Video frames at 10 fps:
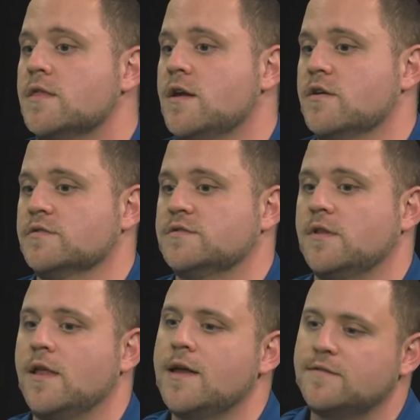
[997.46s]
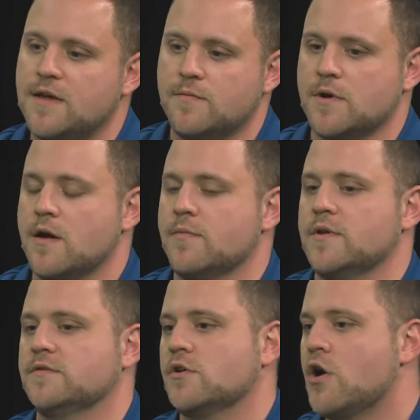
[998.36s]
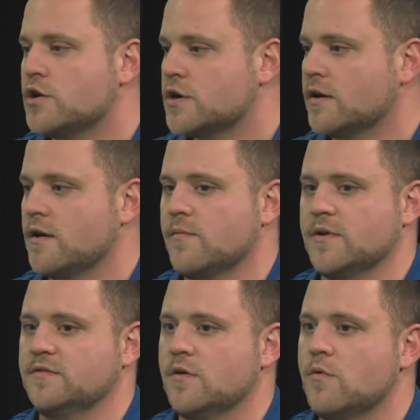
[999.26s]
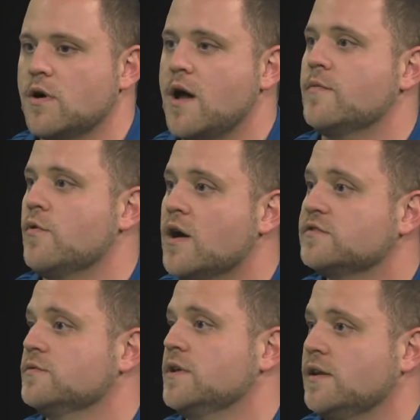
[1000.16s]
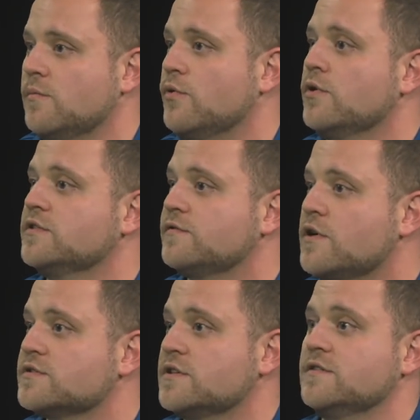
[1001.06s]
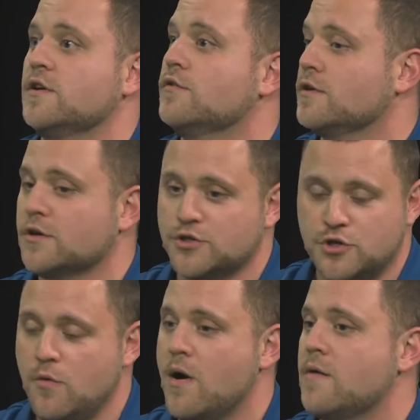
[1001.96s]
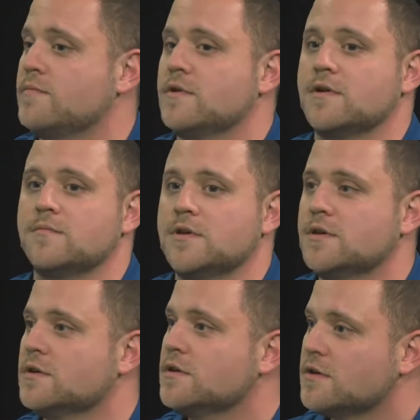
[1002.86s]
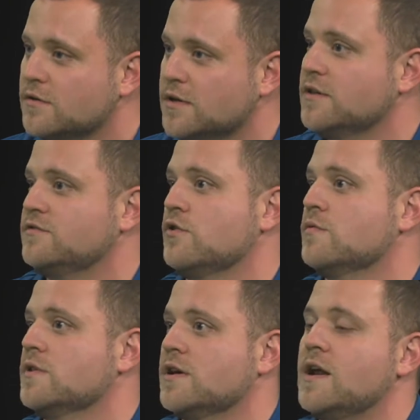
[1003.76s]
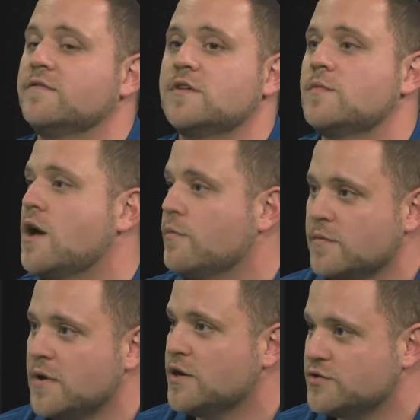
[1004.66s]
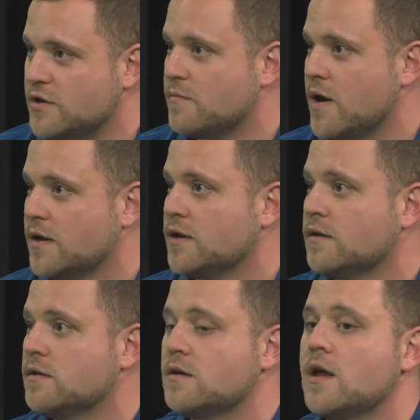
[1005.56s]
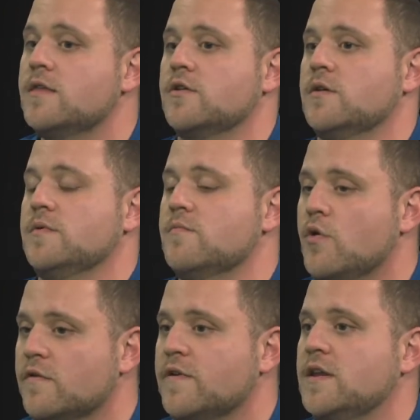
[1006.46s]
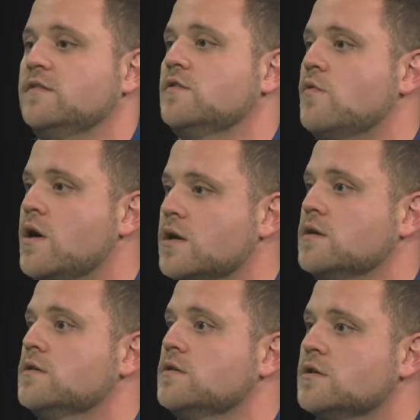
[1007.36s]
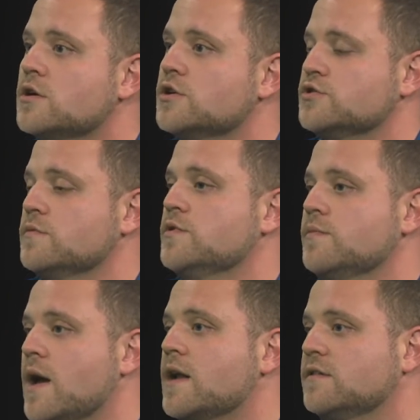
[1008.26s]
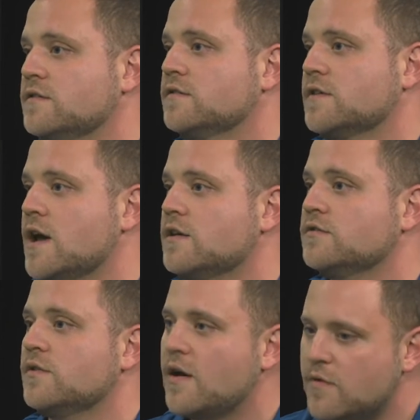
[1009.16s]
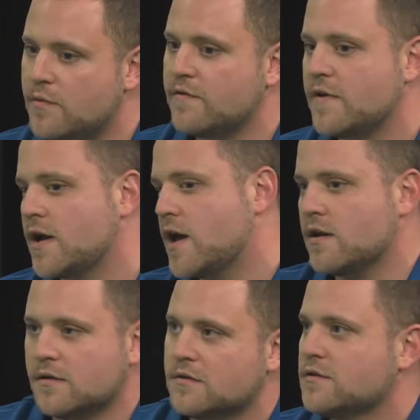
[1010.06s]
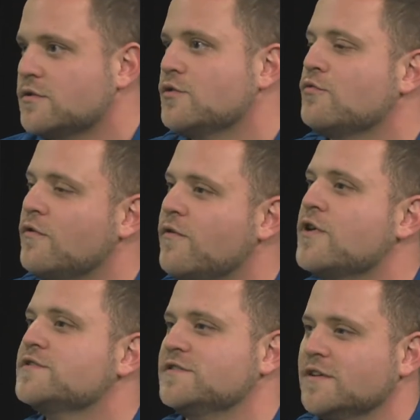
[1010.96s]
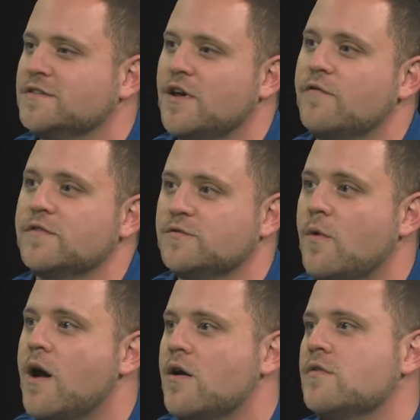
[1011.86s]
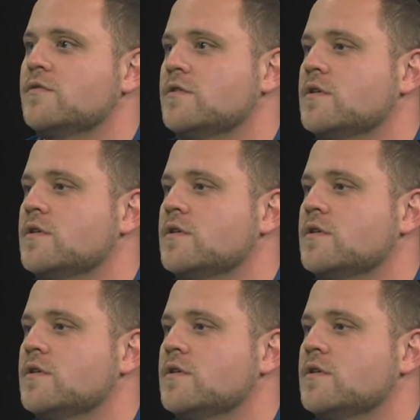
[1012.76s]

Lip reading: there's landscaping companies and contracting companies that will come to us when they need employees first because they know they're going to show up, they're going to be clean and sober, they're going to have someone helping manage their money, and they're going to be motivated to want to contribute back to society. So that ripple effect kind of reverses itself as well.